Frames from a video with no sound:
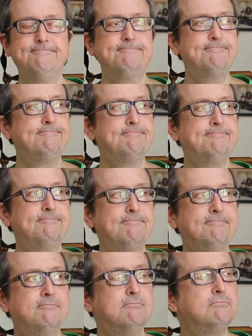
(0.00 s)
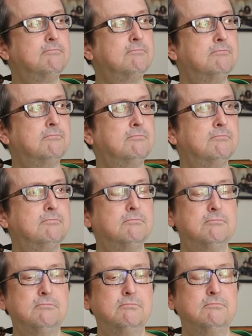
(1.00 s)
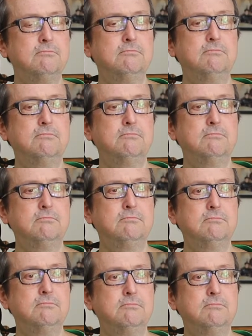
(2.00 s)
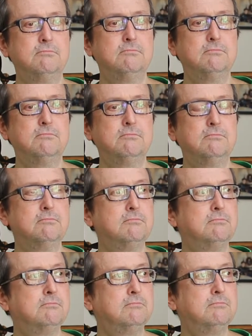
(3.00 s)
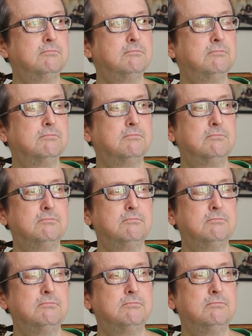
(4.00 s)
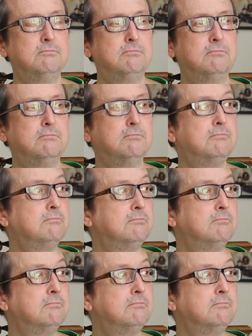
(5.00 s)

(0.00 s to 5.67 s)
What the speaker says: The person shown says nothing.